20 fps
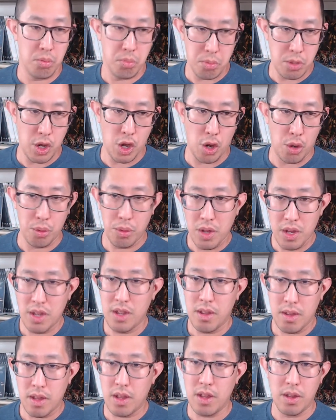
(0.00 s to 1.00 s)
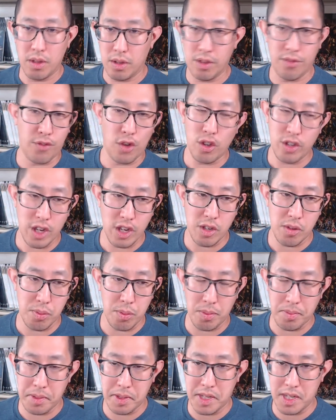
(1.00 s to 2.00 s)
you know, for all intents and
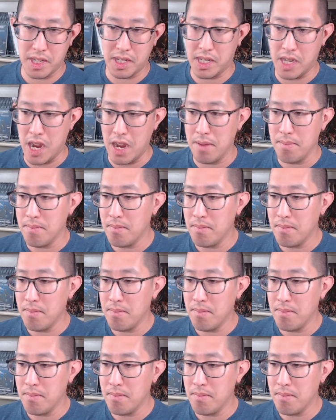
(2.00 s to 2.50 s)
purposes, the same.